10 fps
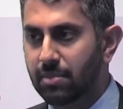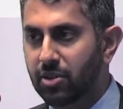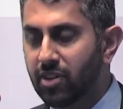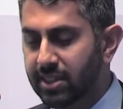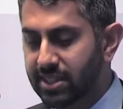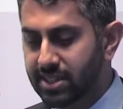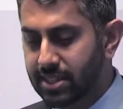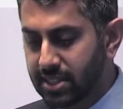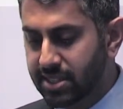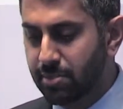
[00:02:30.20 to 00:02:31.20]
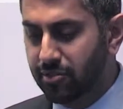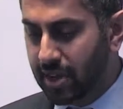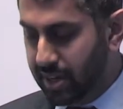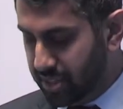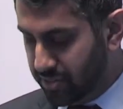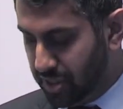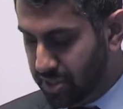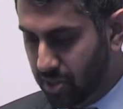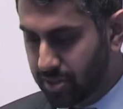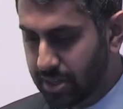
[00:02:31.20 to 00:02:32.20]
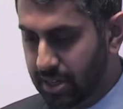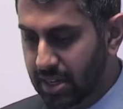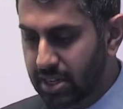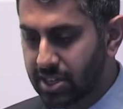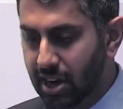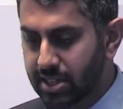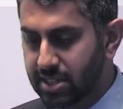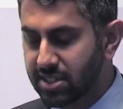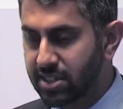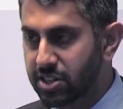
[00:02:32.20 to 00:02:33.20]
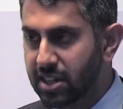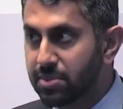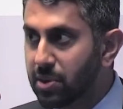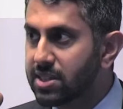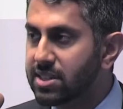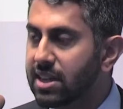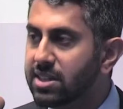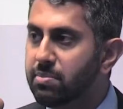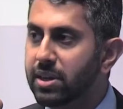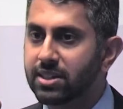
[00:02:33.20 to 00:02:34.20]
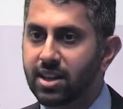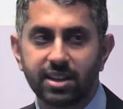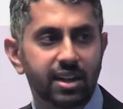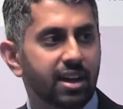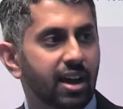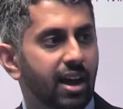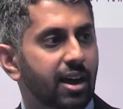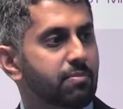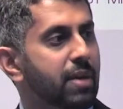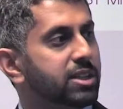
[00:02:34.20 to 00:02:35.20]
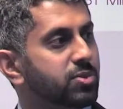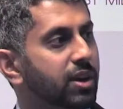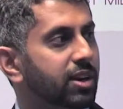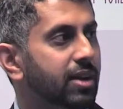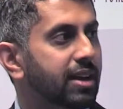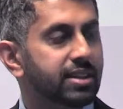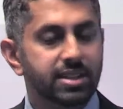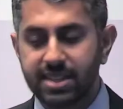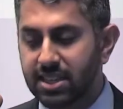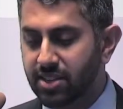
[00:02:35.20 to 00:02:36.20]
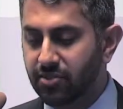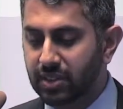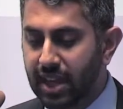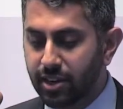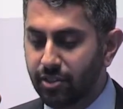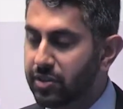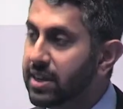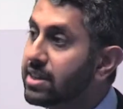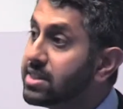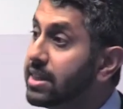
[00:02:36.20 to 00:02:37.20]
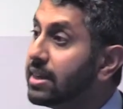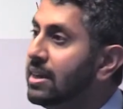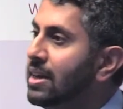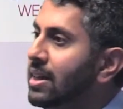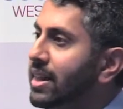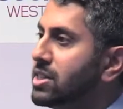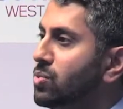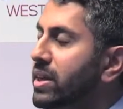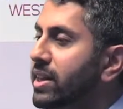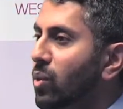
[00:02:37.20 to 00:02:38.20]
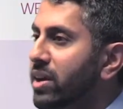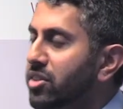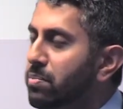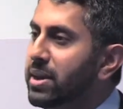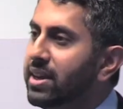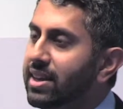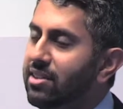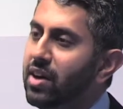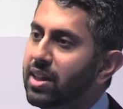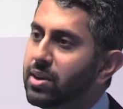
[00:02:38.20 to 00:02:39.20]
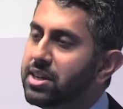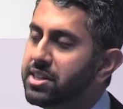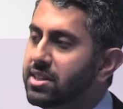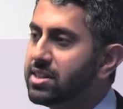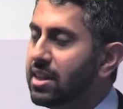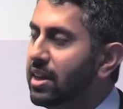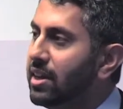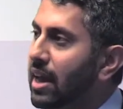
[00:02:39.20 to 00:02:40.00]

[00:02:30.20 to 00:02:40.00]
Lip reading: and provide this simple finance for extraordinary charities and social enterprises. And then to build on Matt's work around the sense of ladder financing, that's really one of the big evaluations,